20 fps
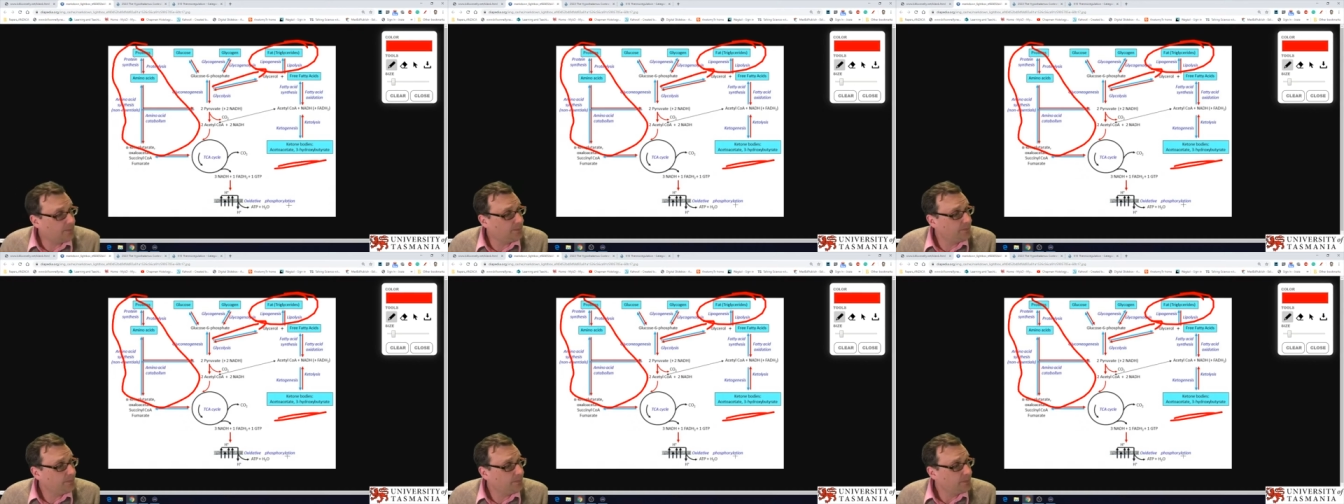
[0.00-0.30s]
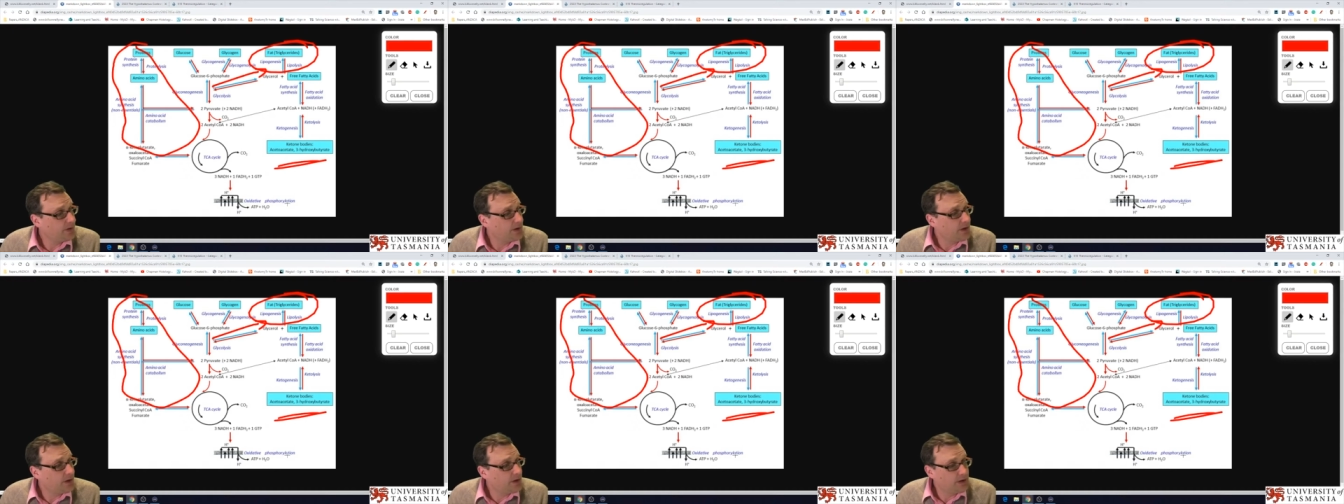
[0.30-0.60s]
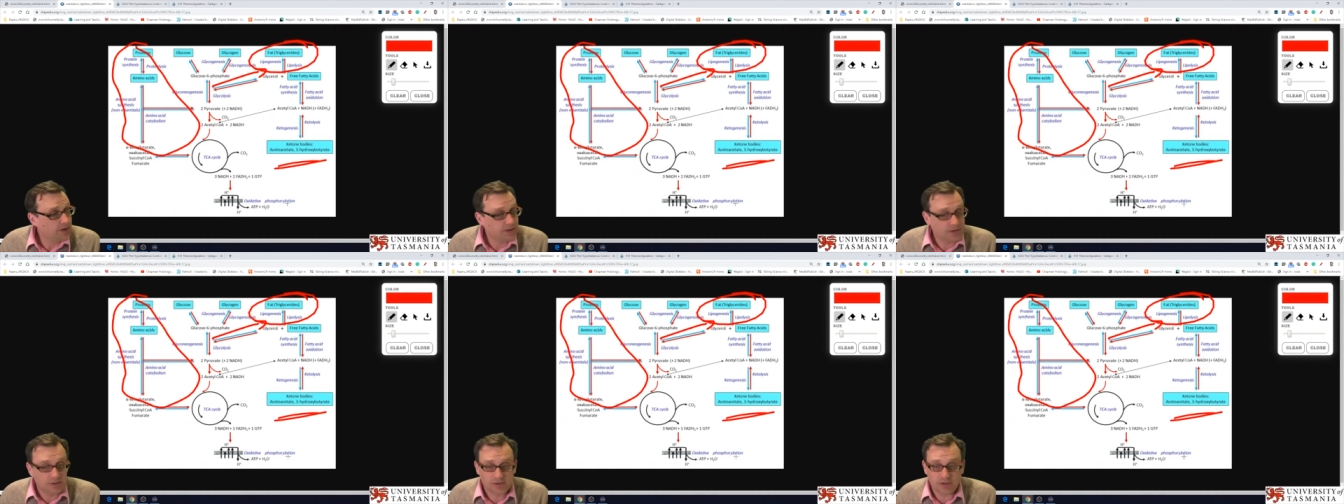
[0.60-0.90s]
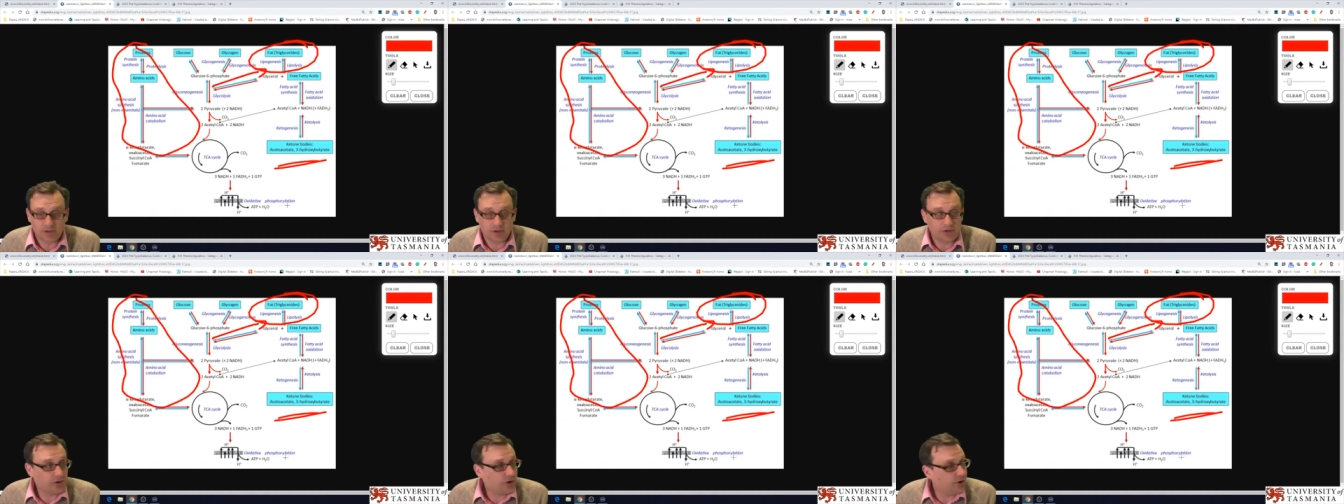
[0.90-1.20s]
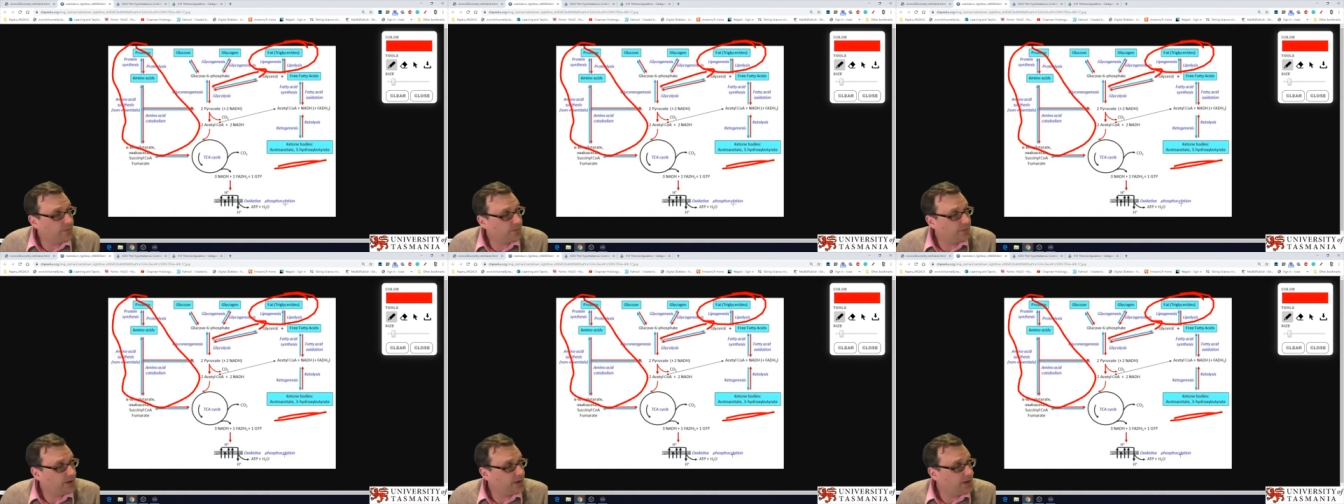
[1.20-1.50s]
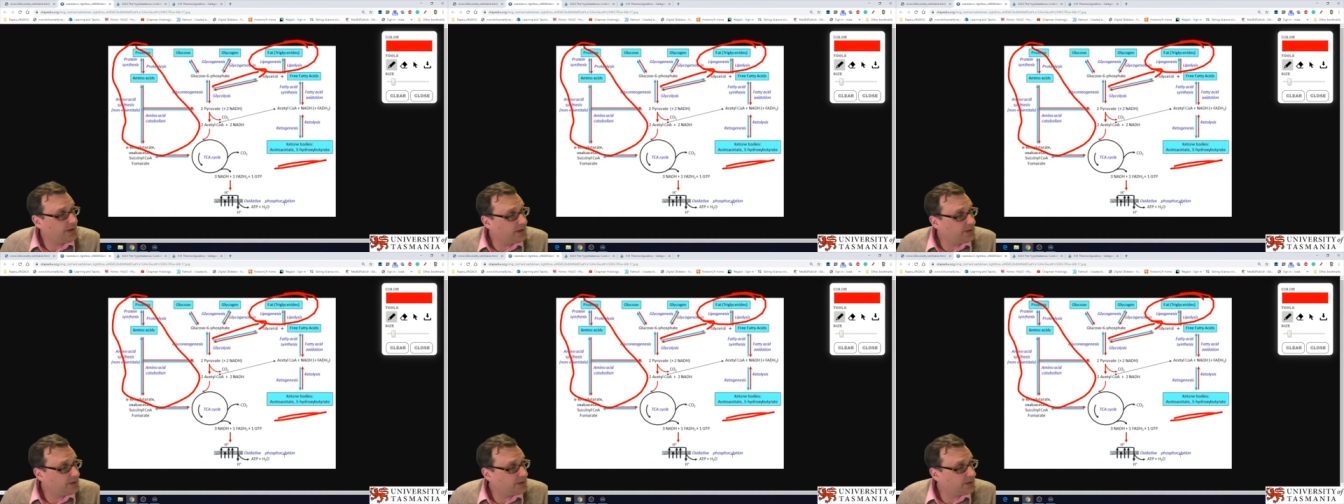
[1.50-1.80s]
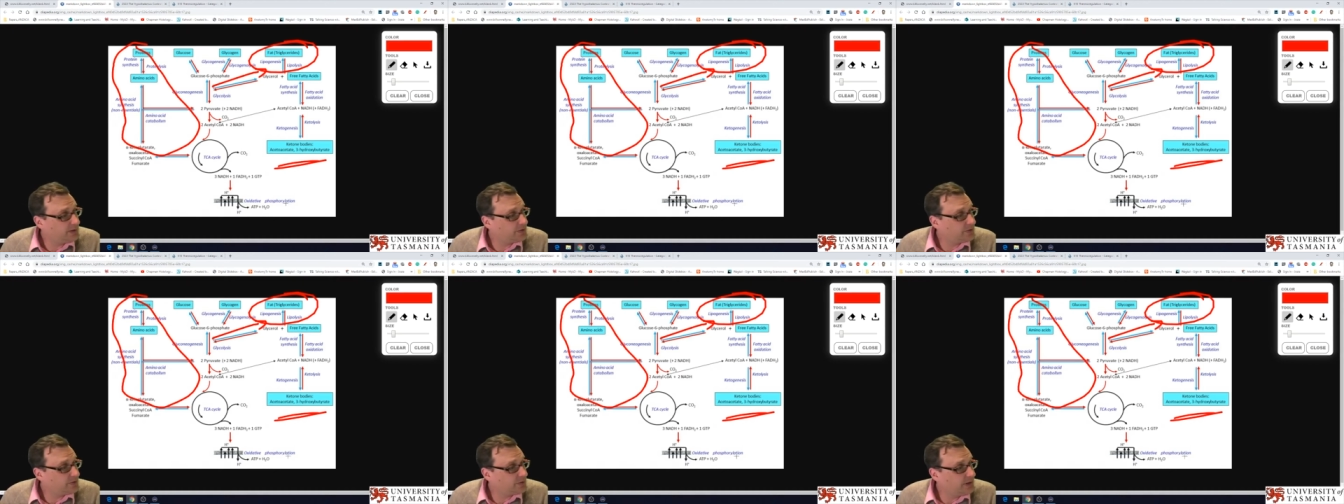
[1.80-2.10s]
Um, so
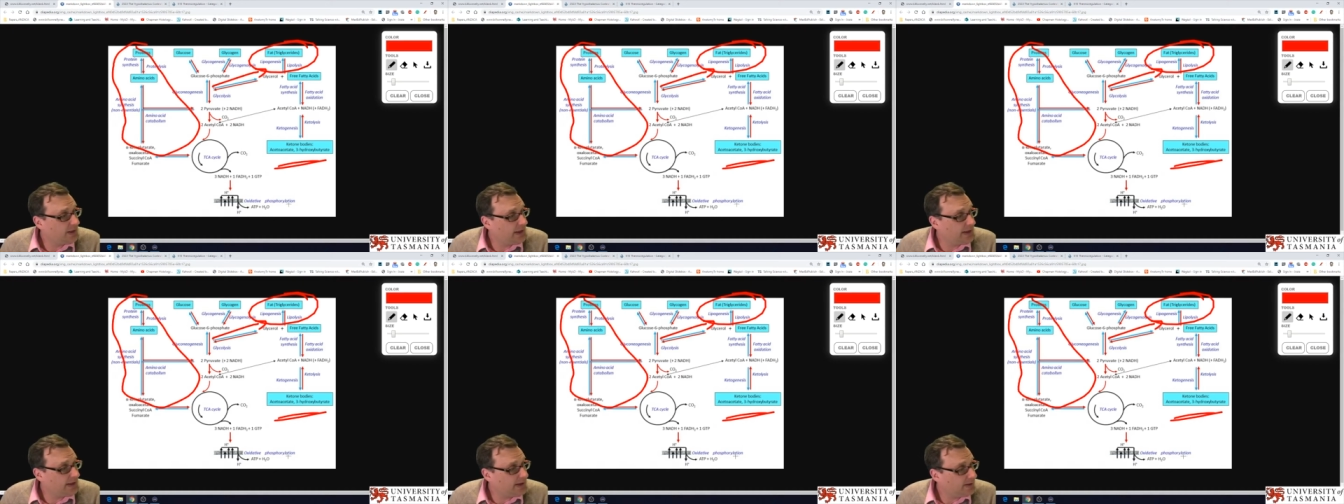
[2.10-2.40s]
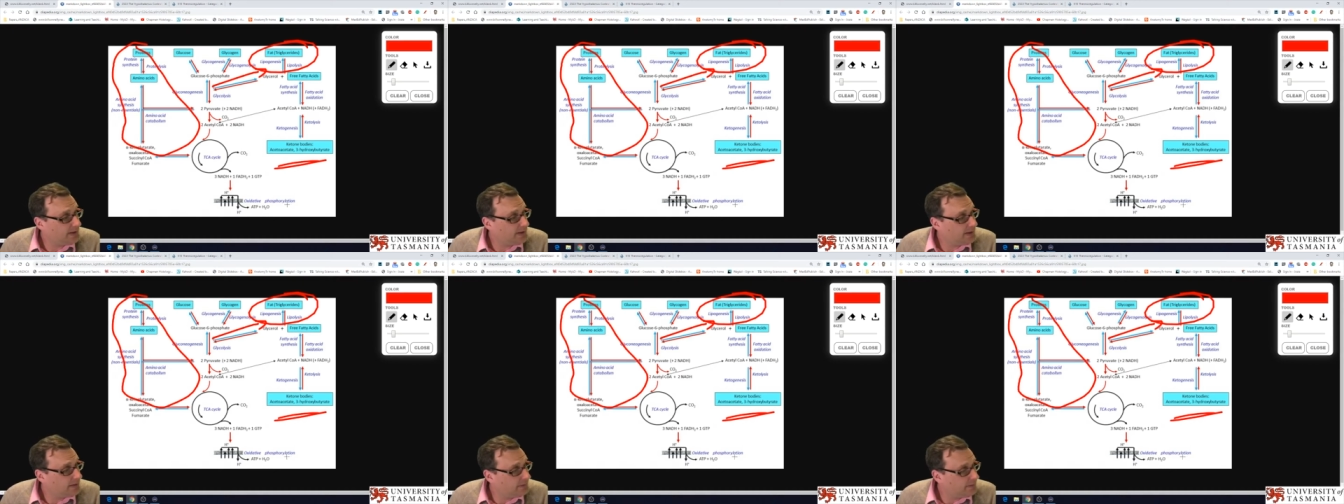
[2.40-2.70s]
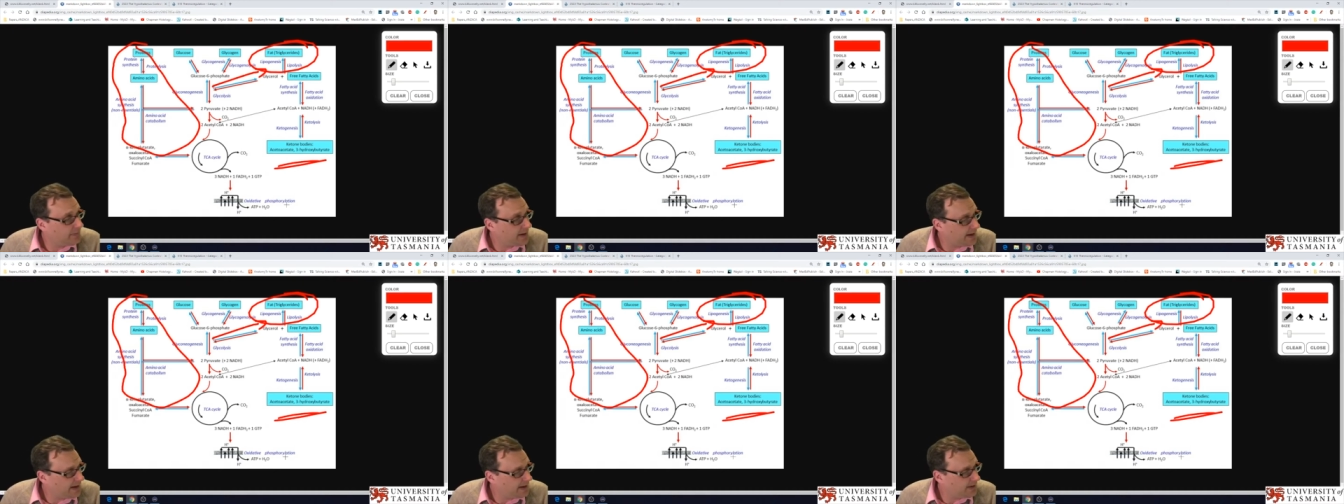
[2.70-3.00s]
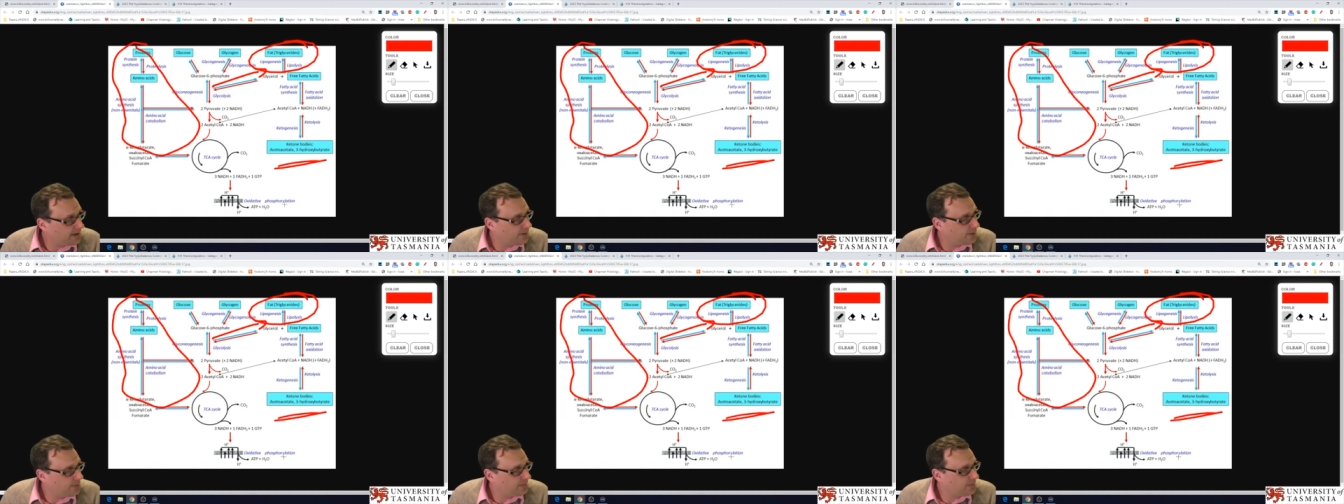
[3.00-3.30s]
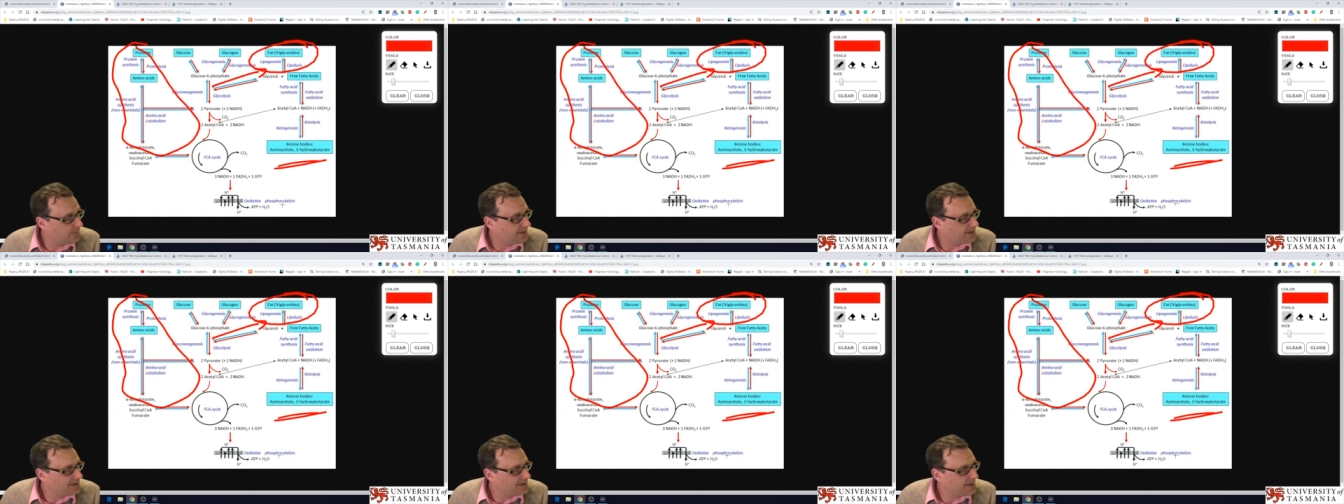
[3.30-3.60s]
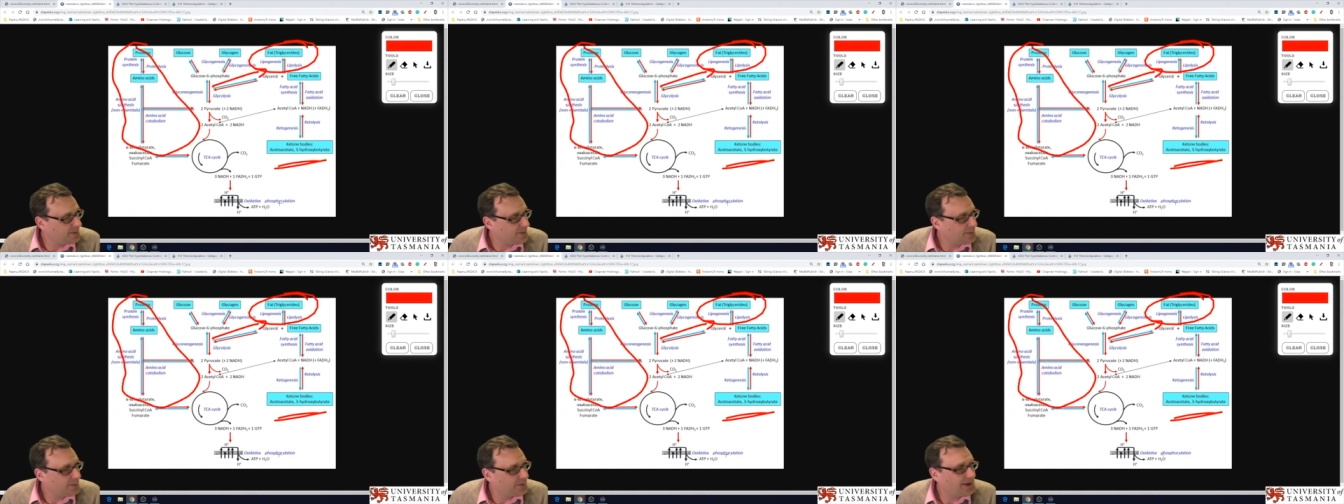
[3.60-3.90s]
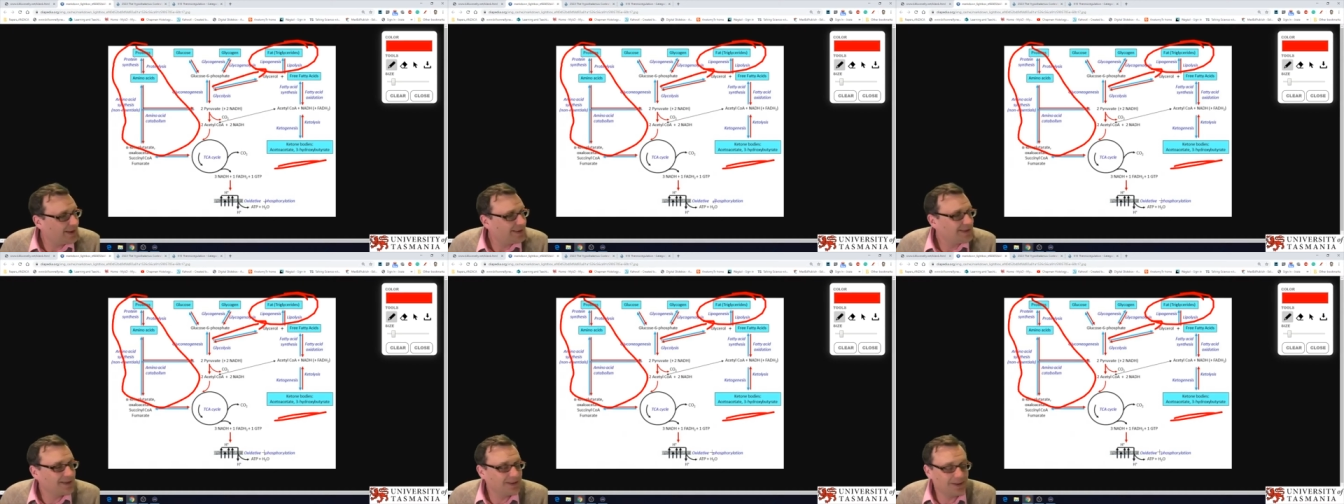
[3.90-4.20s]
hopefully Sri Lanka man, I hope that's
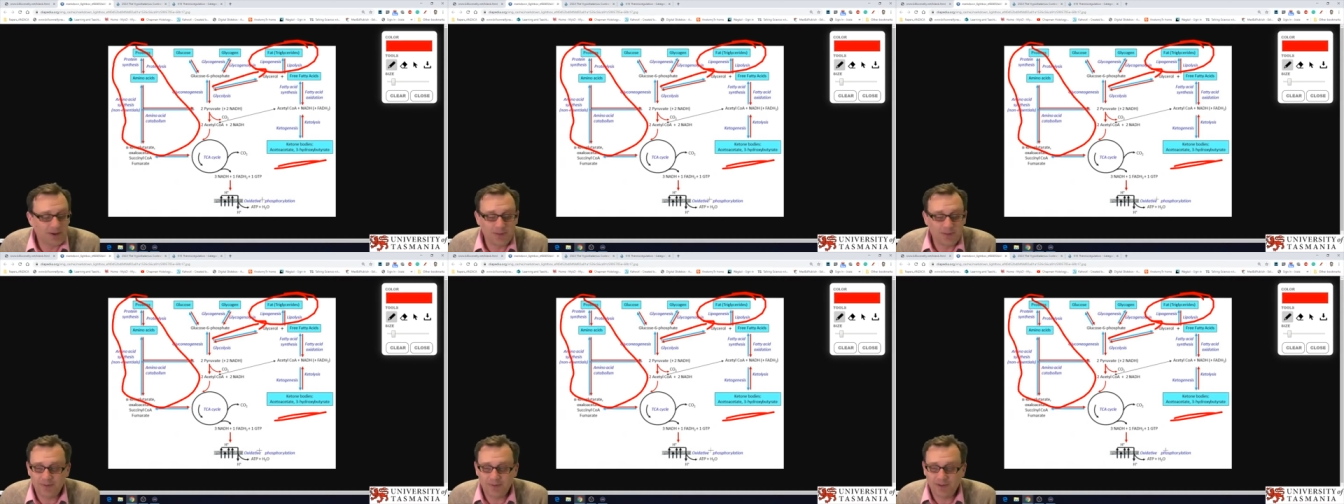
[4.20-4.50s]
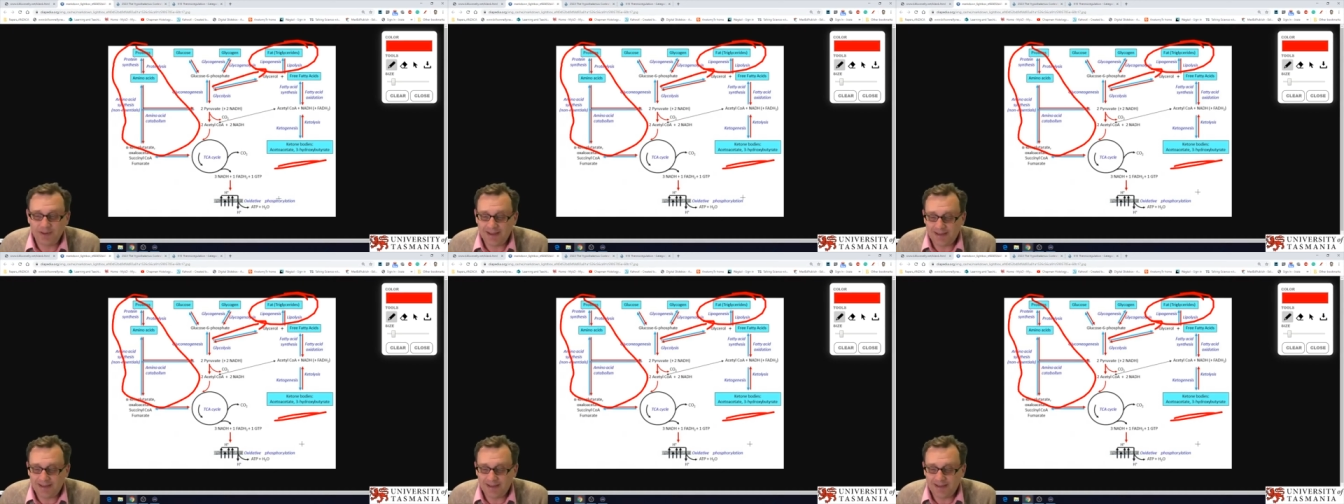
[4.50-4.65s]
how we pronounce it.